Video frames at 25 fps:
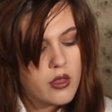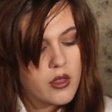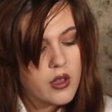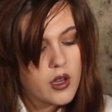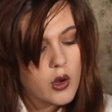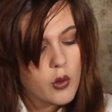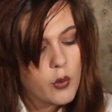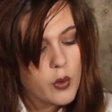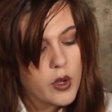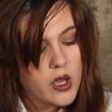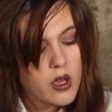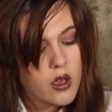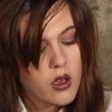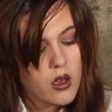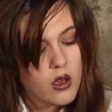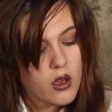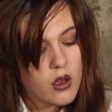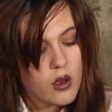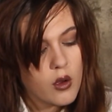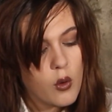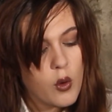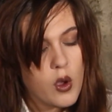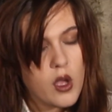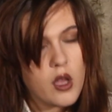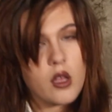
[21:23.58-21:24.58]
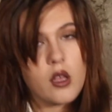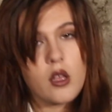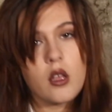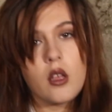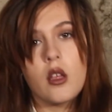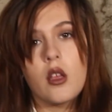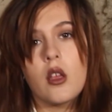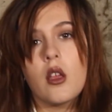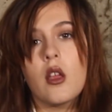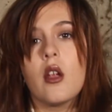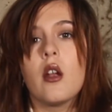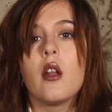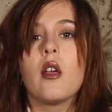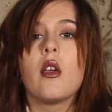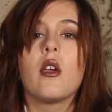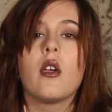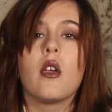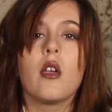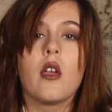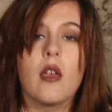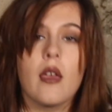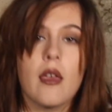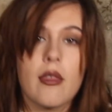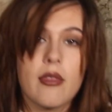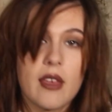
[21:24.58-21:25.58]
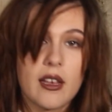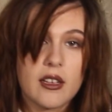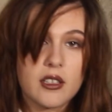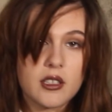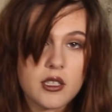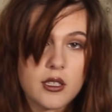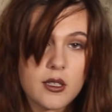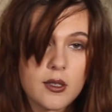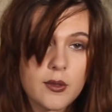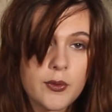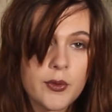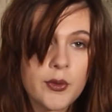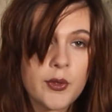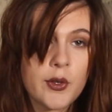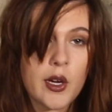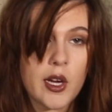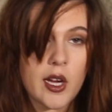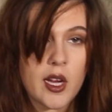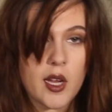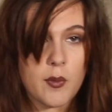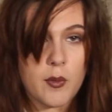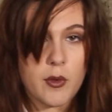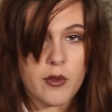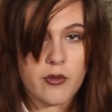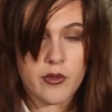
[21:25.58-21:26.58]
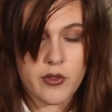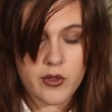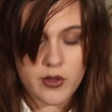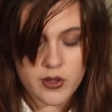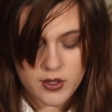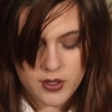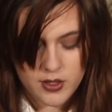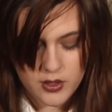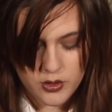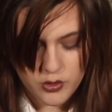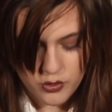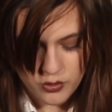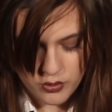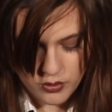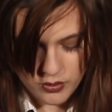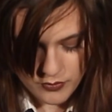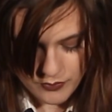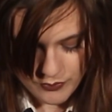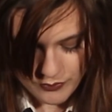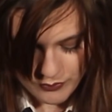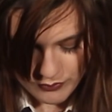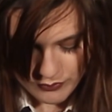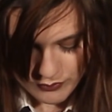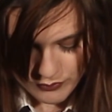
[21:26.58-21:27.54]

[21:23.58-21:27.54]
There we go. And that's the frame of the sigil.